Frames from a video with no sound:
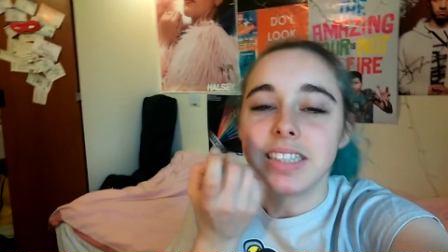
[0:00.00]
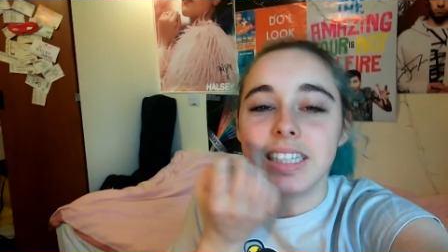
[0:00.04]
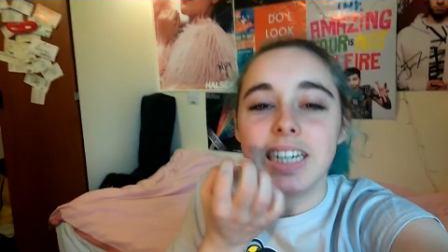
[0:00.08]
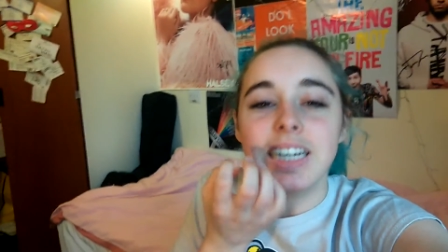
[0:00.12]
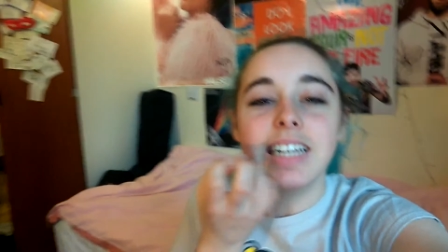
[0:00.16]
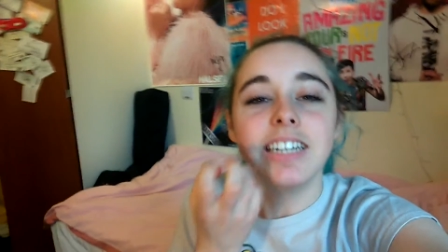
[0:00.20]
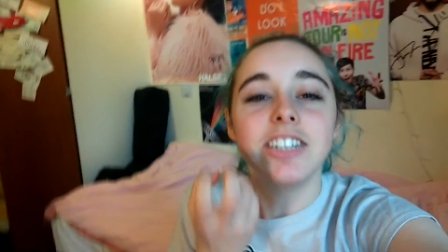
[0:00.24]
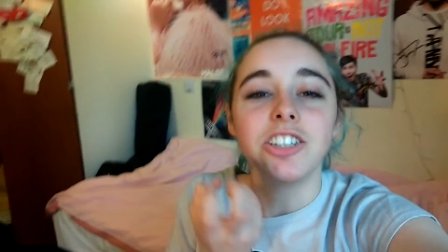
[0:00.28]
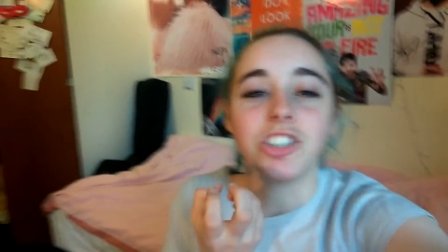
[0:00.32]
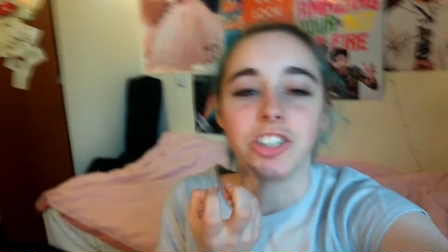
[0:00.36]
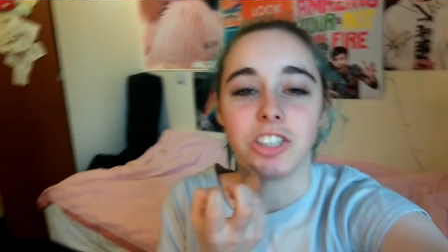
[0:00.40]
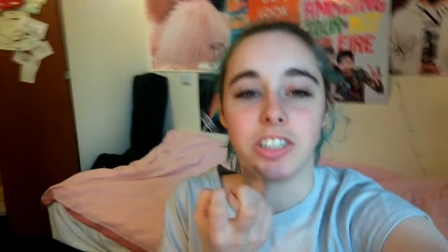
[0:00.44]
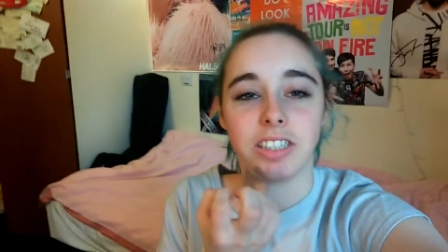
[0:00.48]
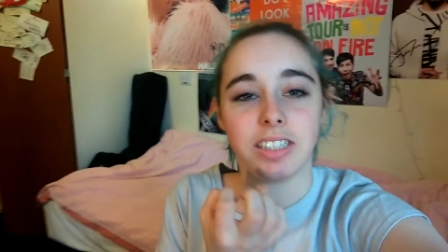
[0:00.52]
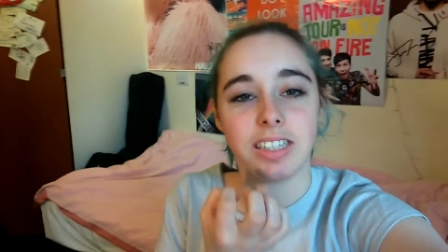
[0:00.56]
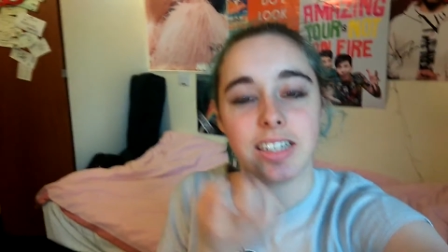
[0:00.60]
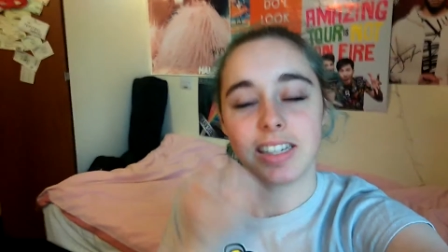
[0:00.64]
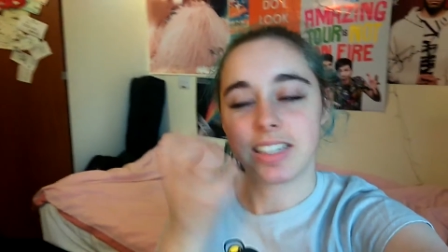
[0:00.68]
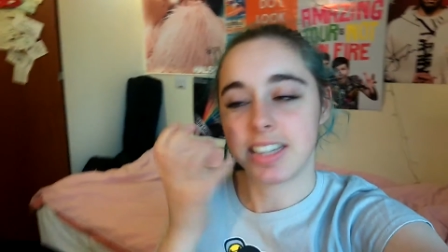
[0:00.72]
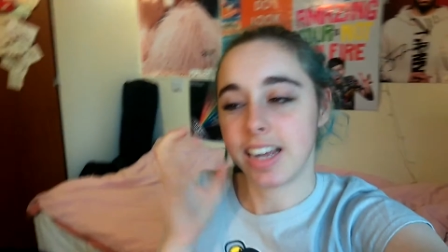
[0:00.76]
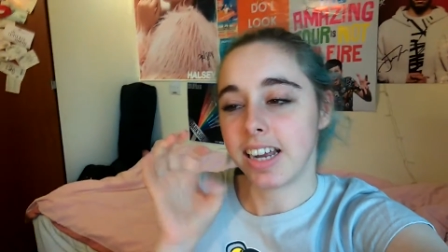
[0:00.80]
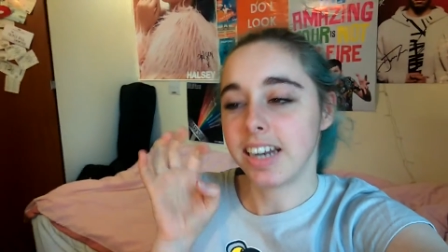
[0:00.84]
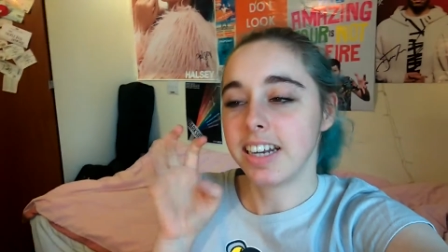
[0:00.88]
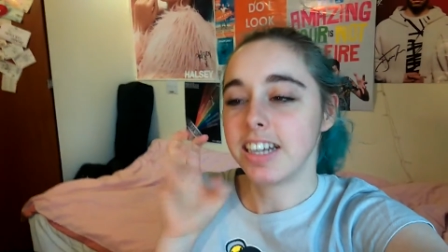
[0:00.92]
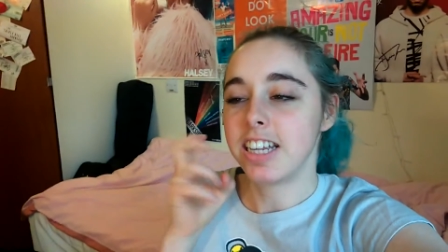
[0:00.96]
delicious.
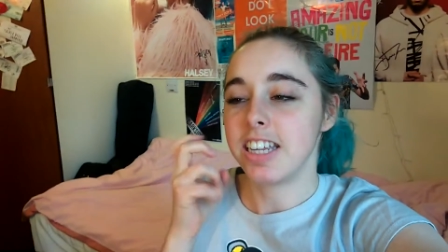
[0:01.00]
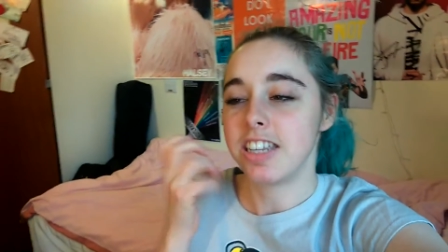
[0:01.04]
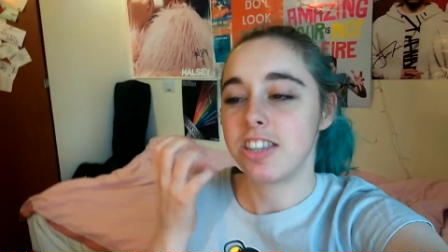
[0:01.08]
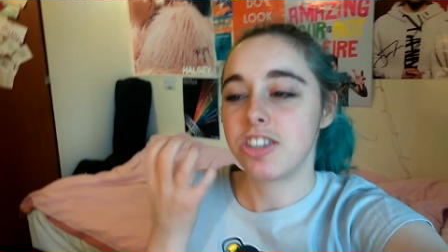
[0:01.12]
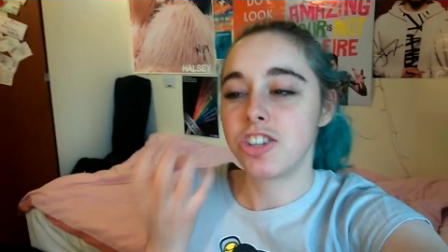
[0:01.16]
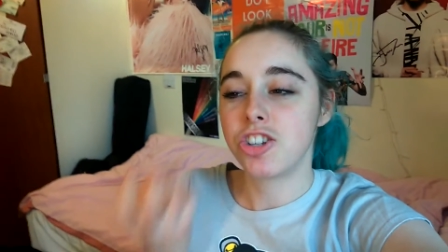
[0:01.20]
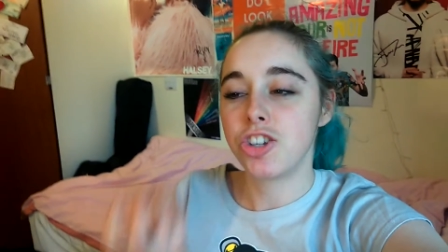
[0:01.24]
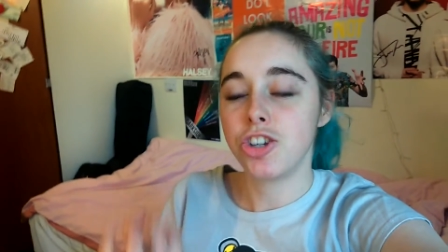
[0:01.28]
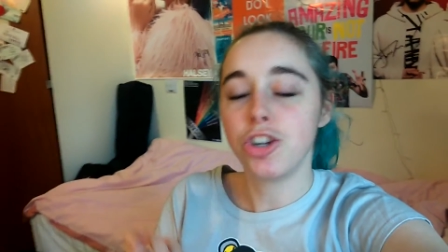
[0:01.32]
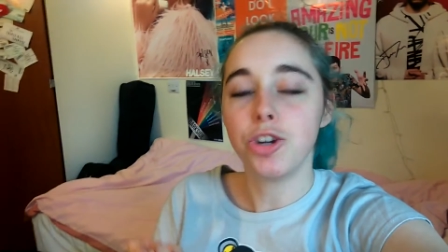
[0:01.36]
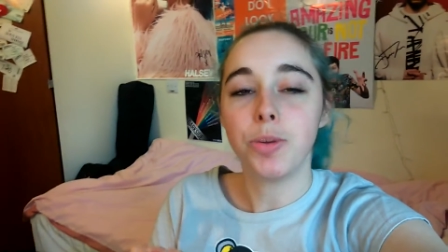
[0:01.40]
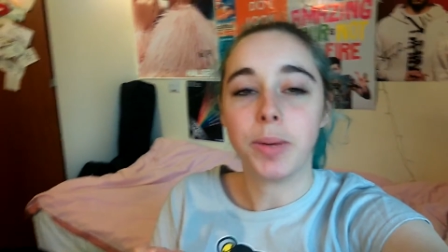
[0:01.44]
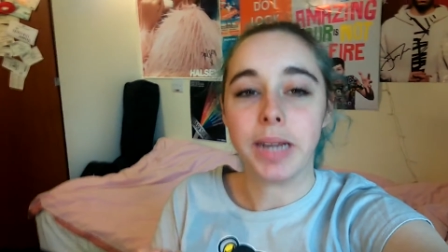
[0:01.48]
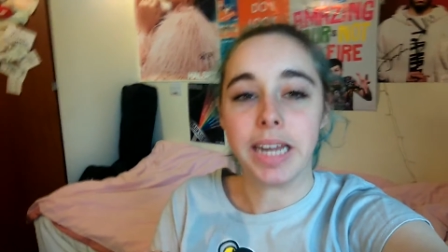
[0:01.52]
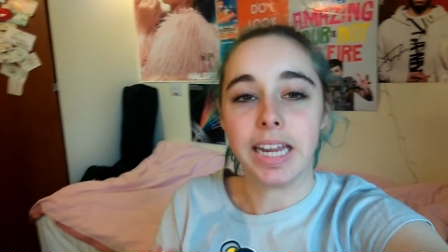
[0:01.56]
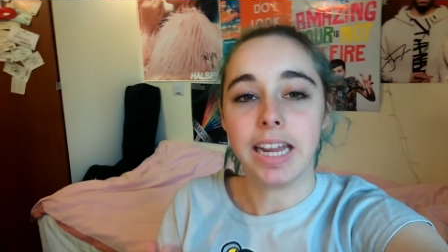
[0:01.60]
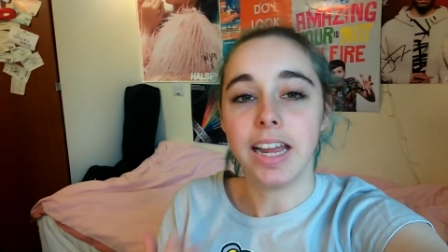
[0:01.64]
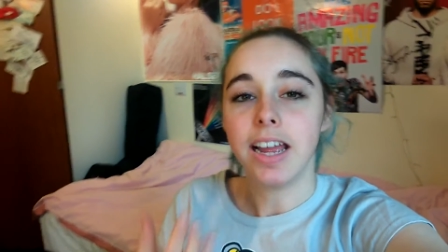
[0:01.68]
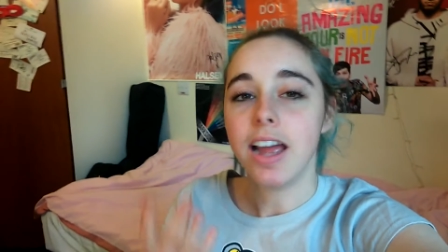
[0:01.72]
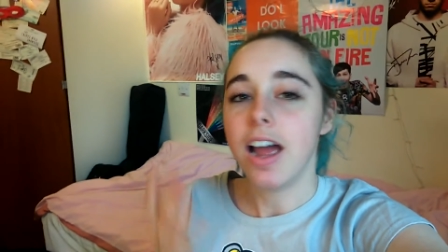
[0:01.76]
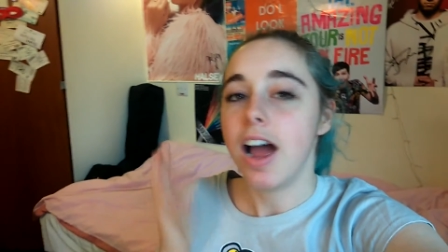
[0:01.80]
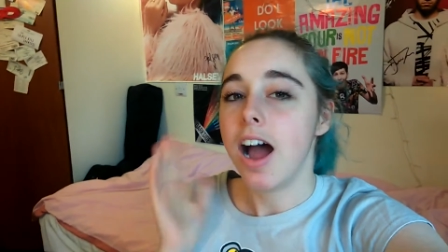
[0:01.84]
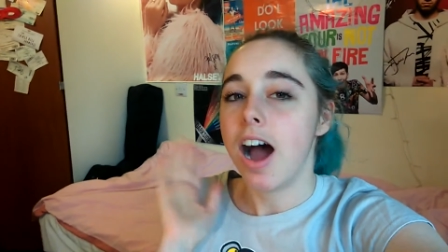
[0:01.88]
It's kind of chewy.